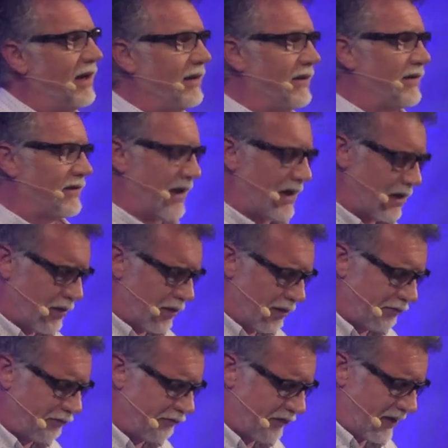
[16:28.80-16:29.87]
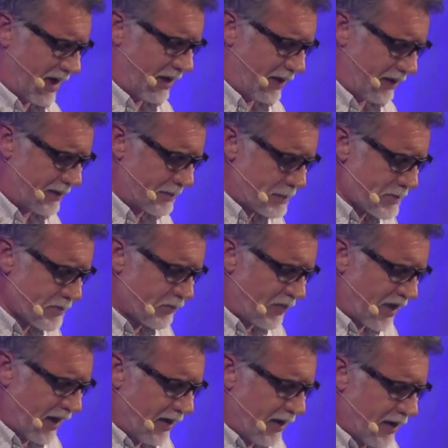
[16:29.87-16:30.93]
this thing called faith.
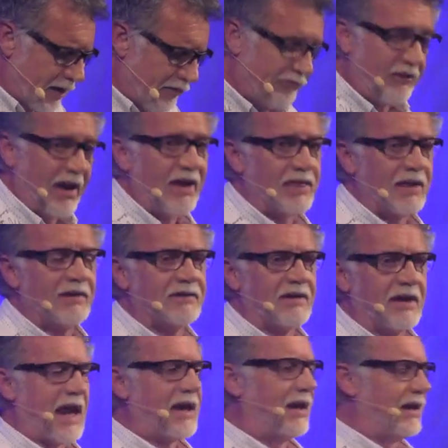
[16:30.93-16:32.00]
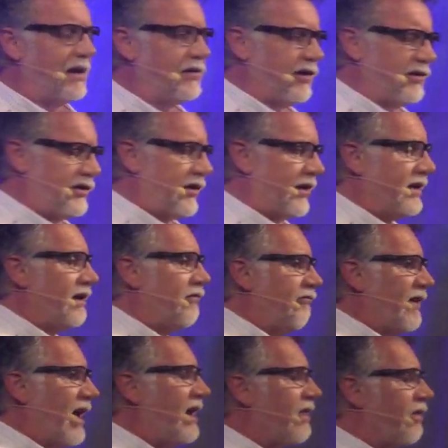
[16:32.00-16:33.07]
Faith, incidentally, is a journey.
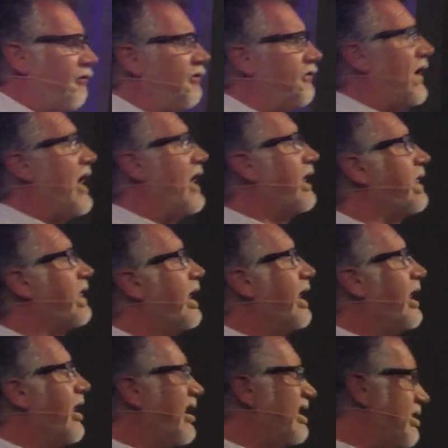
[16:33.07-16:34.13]
Faith, faith is